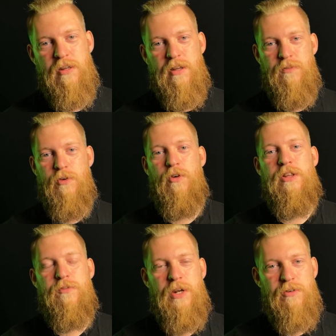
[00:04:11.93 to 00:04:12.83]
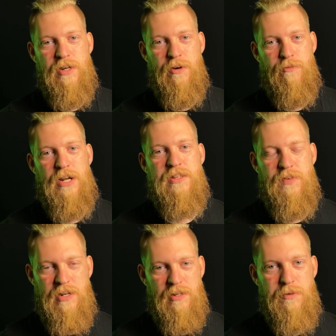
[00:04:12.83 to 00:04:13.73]
If you enjoyed this video, tell your friends. If you
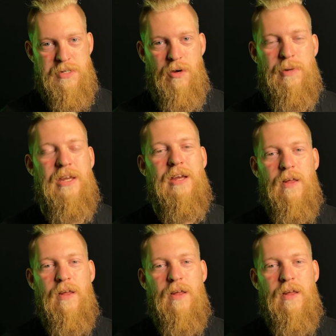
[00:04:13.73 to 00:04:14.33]
didn't, you tell me.